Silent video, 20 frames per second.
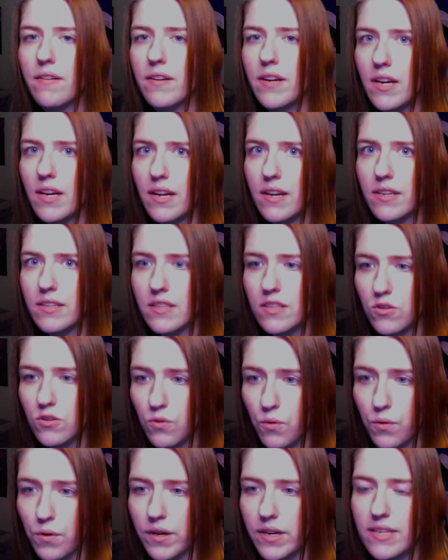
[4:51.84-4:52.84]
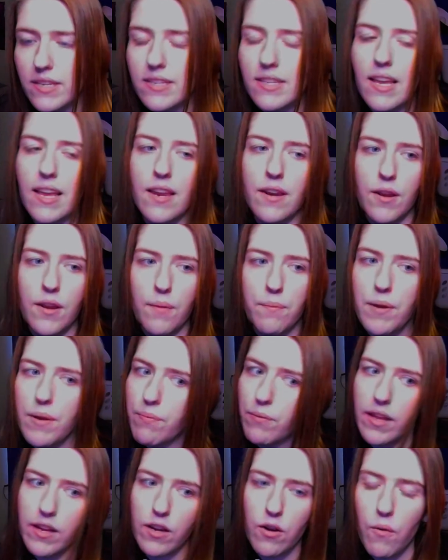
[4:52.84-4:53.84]
stories in people
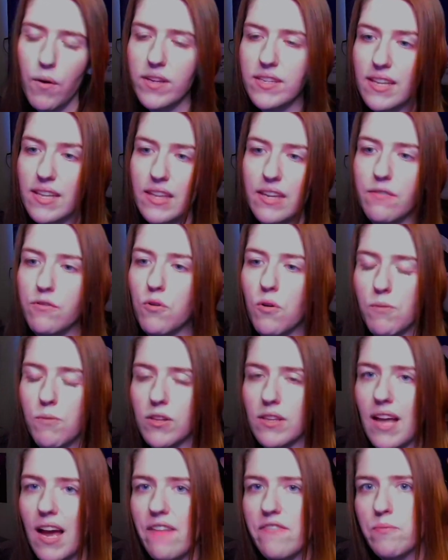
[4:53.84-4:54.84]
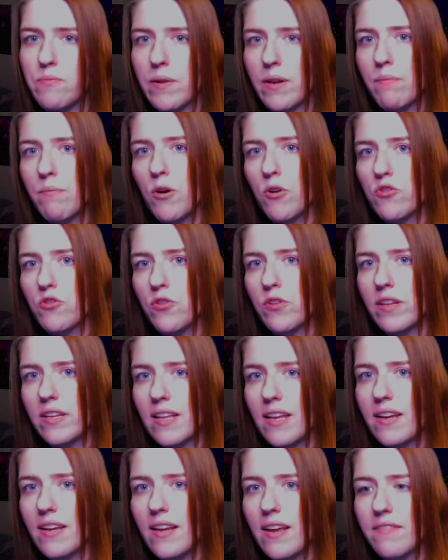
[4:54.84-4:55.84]
that go on to live normal lives, but emotionally
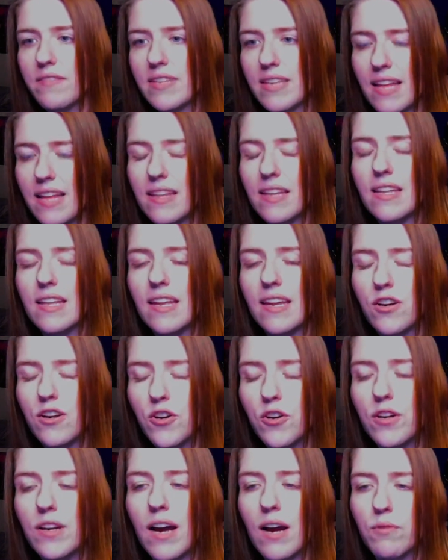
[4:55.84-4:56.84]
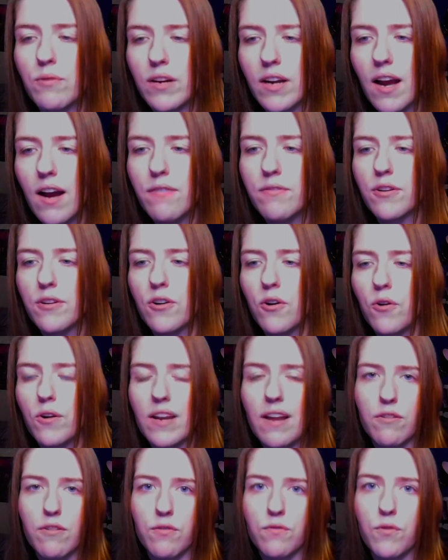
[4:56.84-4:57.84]
they have said that they could not recover or never
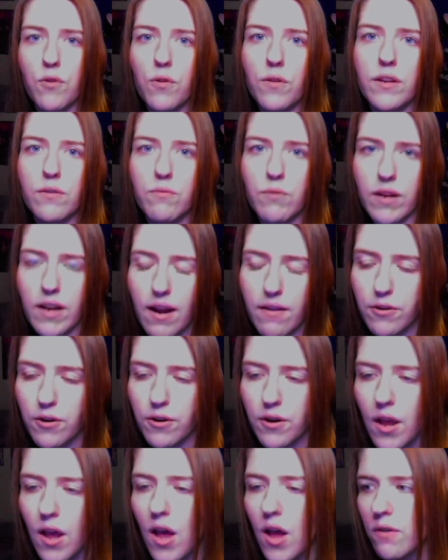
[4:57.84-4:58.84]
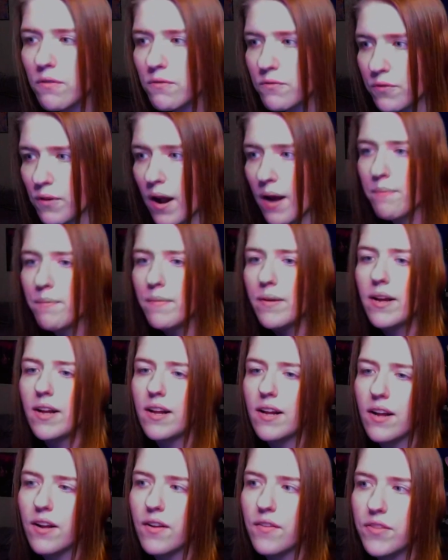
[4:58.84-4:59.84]
fully recovered from
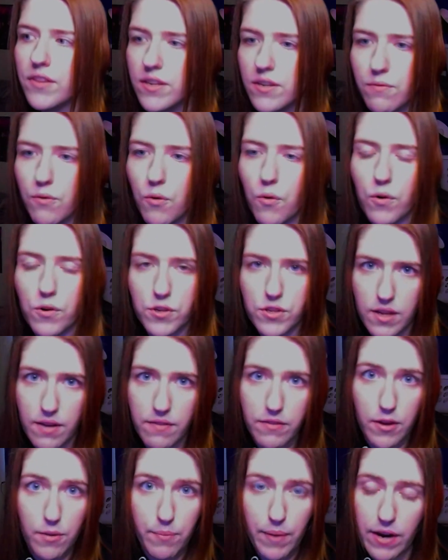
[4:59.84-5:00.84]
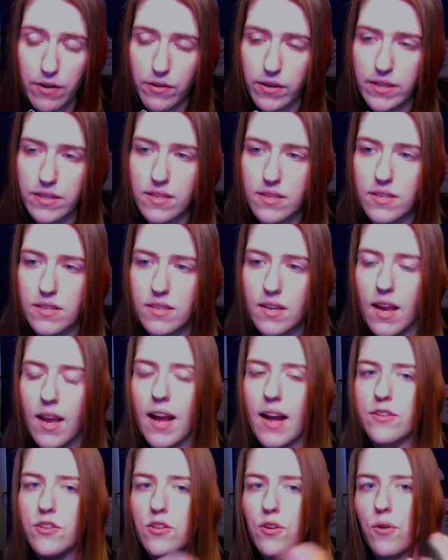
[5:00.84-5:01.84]
the divorce of their parents. And
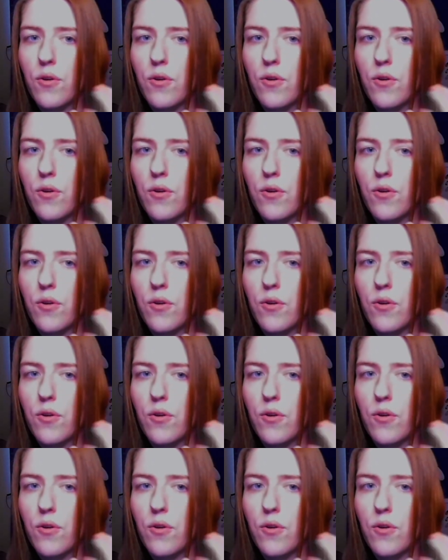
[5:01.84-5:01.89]
so,